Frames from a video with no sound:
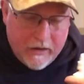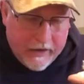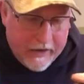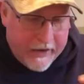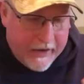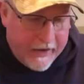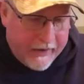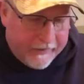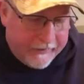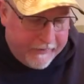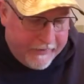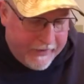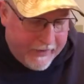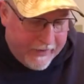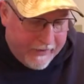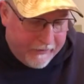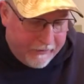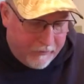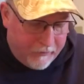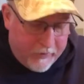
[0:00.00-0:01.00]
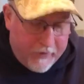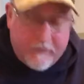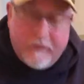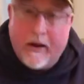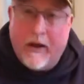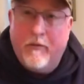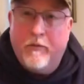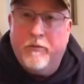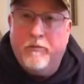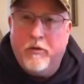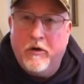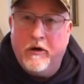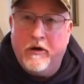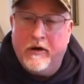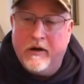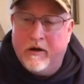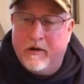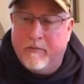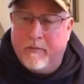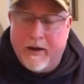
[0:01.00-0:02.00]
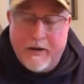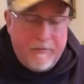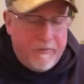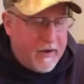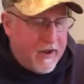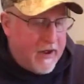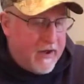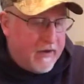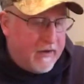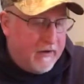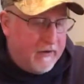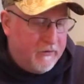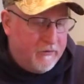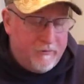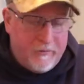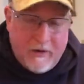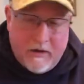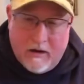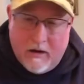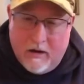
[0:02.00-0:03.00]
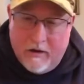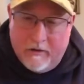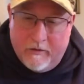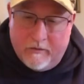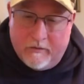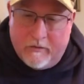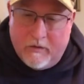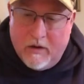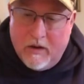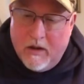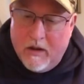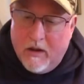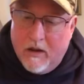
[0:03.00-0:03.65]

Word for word: And uh, the reason I would put it into my pocket is because